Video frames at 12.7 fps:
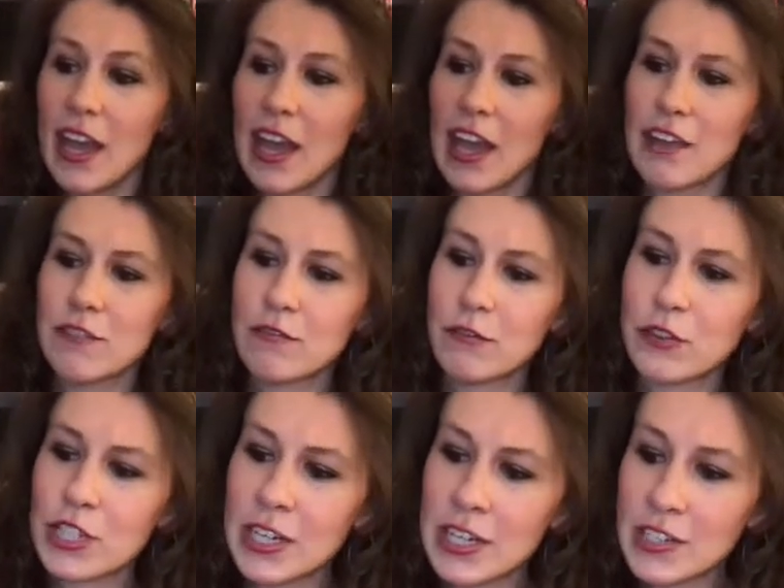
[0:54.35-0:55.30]
And for
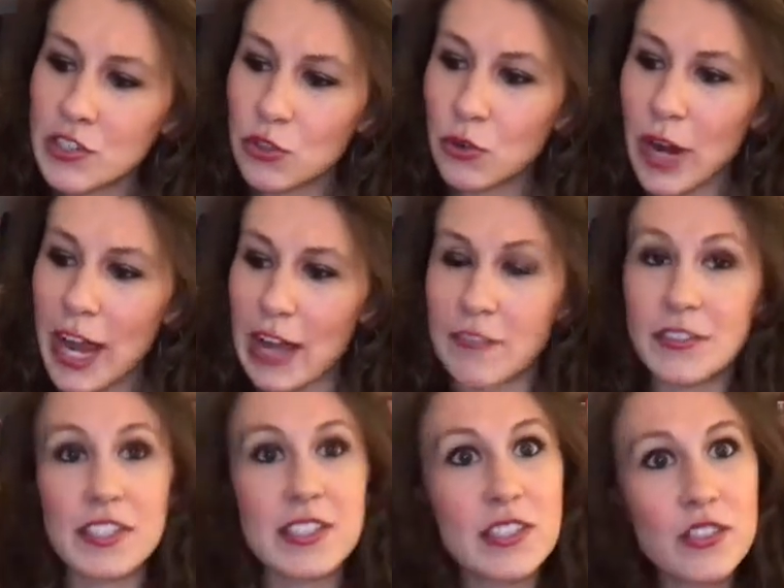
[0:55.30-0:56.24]
today's
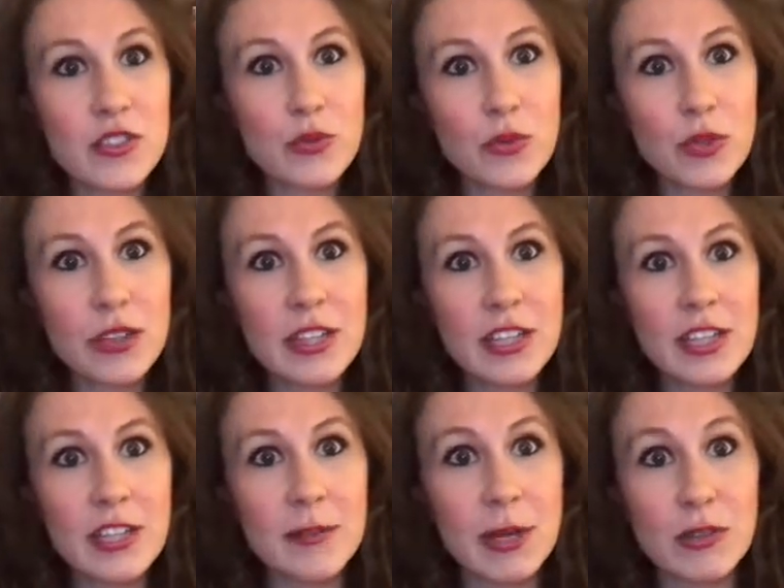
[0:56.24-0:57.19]
craft, since we're
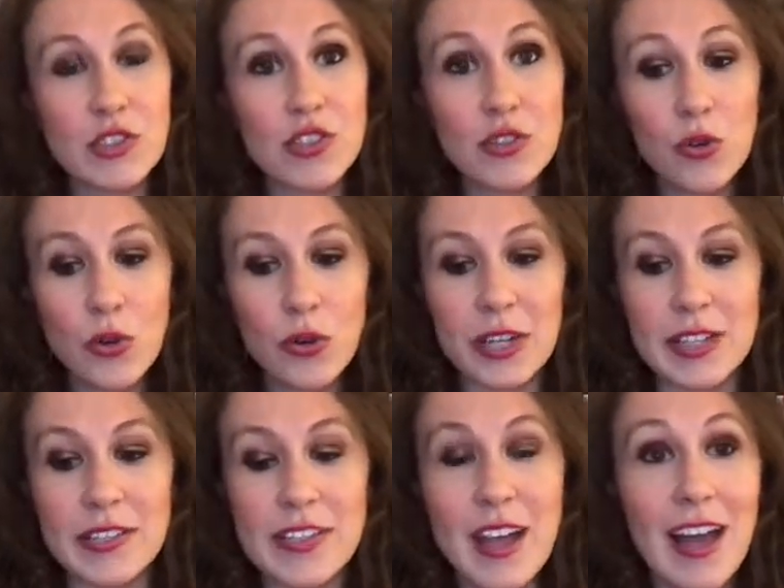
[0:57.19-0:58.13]
thinking about
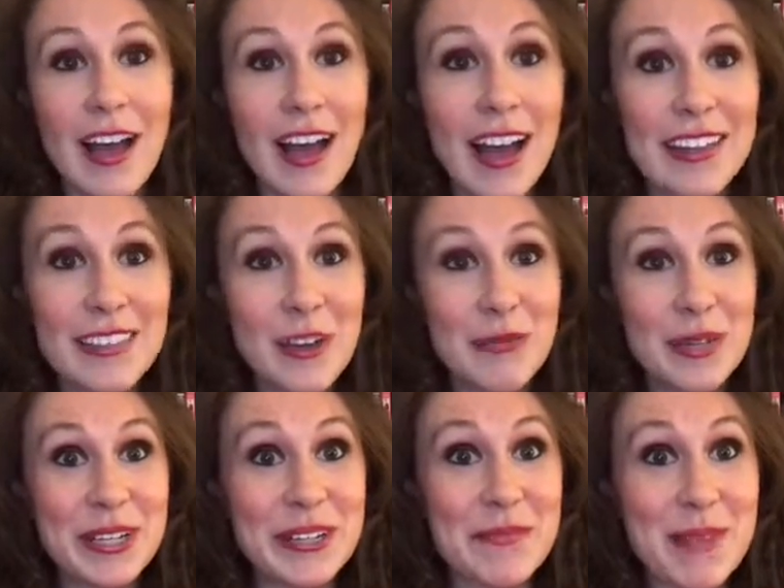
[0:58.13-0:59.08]
stories, I thought we
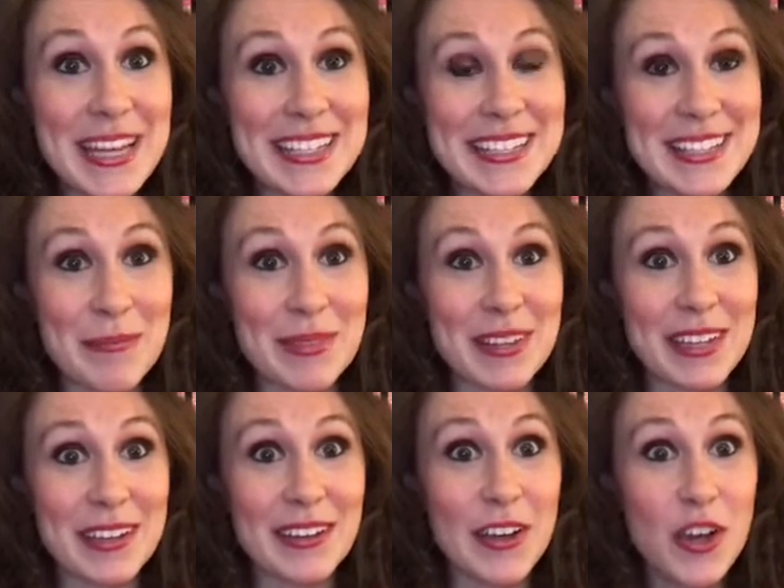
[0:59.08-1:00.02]
could make
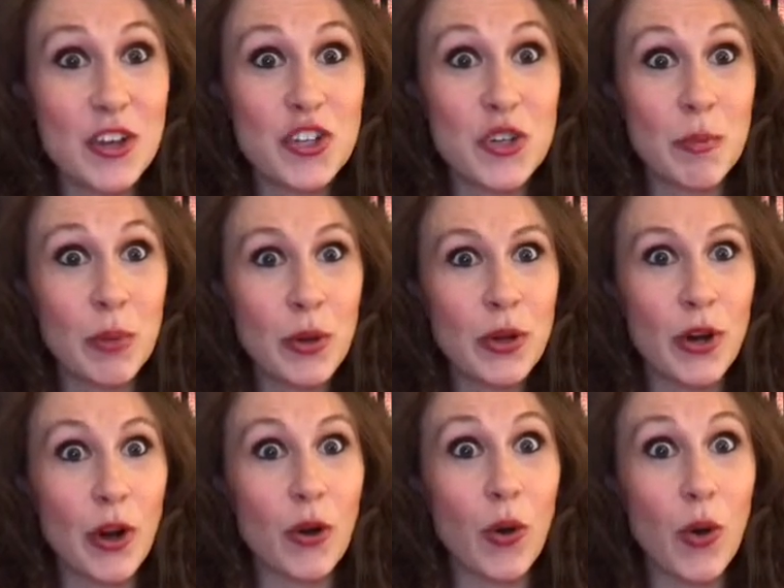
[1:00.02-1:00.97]
something to put
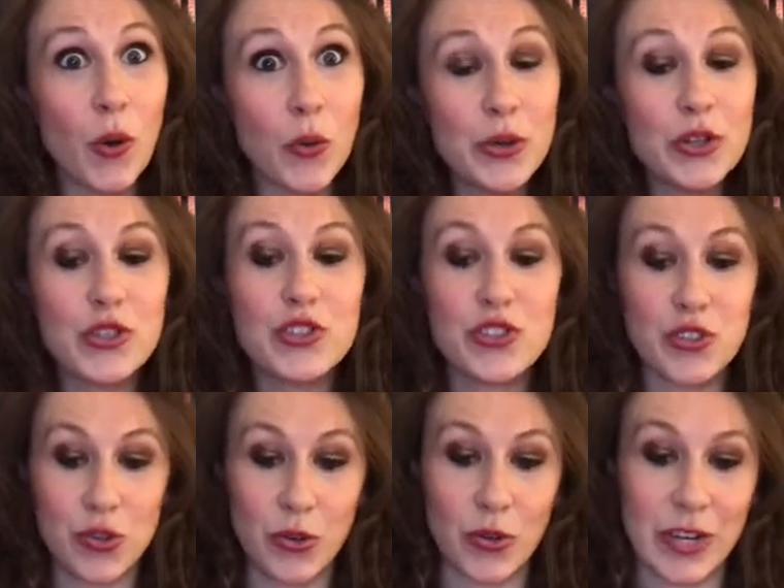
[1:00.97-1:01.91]
our own
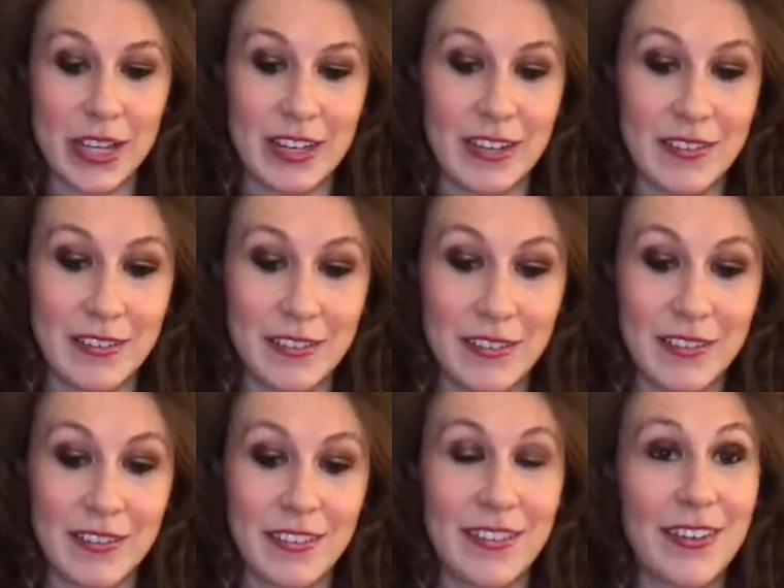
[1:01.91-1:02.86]
story in.
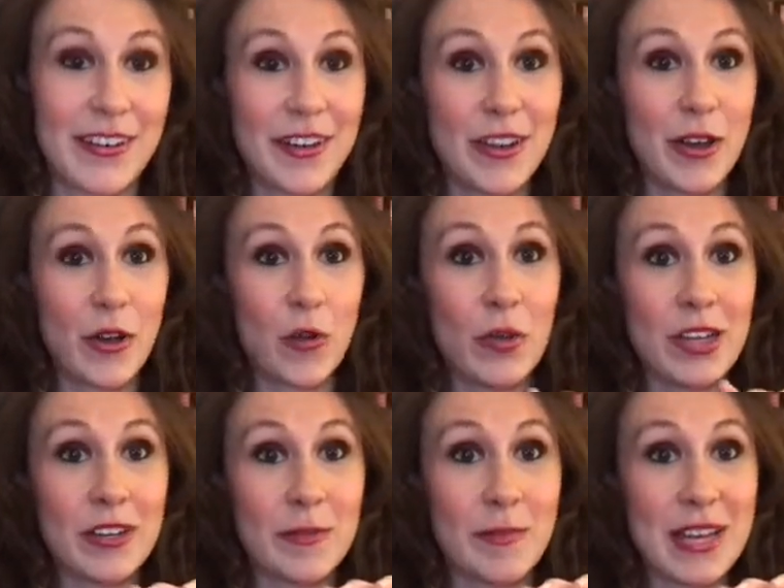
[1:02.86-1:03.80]
We
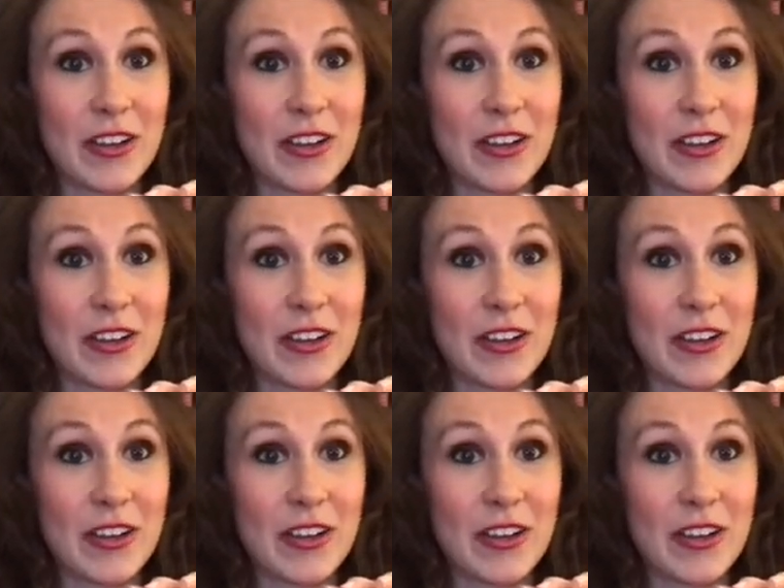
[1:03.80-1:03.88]
could make